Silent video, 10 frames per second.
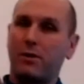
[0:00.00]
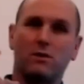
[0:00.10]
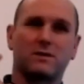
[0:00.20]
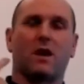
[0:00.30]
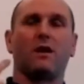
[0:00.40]

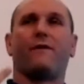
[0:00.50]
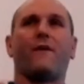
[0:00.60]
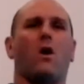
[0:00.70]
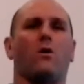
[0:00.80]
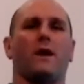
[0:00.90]
abused on the
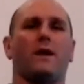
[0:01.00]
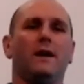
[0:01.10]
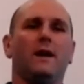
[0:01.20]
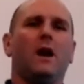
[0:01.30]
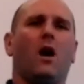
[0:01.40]
phone, and
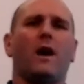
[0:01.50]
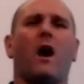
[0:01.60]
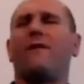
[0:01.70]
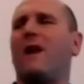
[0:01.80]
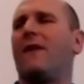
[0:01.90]
I'd
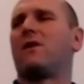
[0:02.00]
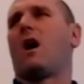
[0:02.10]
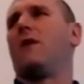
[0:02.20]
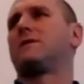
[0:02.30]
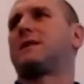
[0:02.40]
often have a
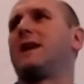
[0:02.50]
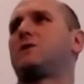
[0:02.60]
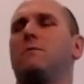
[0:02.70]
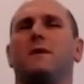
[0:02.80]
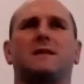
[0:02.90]

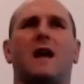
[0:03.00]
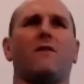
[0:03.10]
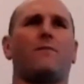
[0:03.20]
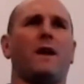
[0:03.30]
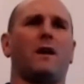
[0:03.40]
conversation with
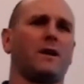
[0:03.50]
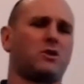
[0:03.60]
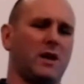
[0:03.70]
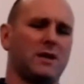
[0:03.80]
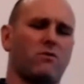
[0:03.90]
myself being like,
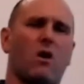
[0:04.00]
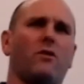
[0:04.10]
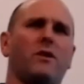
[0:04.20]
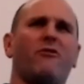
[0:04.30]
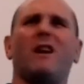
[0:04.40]
geez,
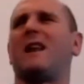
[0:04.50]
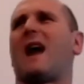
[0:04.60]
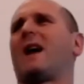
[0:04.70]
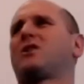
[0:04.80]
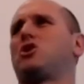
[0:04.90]
Rory, you really
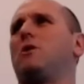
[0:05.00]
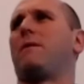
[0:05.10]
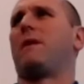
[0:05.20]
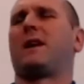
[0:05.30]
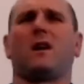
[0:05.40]
are
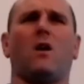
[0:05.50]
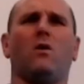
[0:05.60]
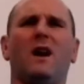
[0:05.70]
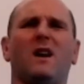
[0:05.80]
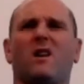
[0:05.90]
stupid. You
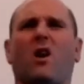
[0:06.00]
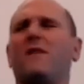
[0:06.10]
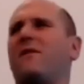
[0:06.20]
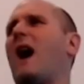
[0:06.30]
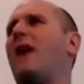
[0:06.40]
don't
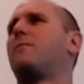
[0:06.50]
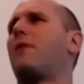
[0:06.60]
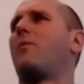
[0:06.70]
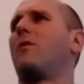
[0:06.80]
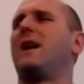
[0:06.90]
even have a
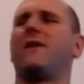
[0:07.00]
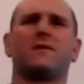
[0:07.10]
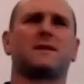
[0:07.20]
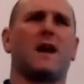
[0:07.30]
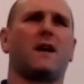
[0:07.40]
proper leaving
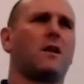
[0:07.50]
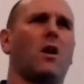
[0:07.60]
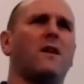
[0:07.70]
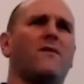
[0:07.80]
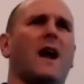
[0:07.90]
cert, you
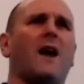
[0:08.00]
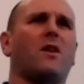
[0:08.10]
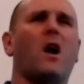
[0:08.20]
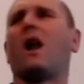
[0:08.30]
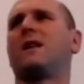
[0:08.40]
don't even have a
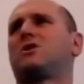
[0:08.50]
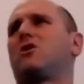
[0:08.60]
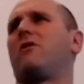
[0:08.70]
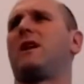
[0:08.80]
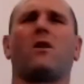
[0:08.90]
college
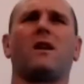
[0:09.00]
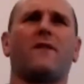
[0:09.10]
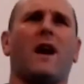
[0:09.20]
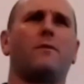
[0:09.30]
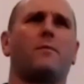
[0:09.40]
degree, you don't
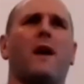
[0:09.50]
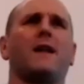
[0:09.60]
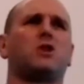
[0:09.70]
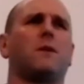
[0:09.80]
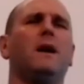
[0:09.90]
even have a
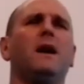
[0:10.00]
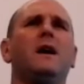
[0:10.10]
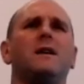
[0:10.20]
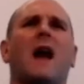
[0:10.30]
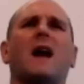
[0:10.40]
apprenticeship,
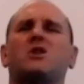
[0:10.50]
you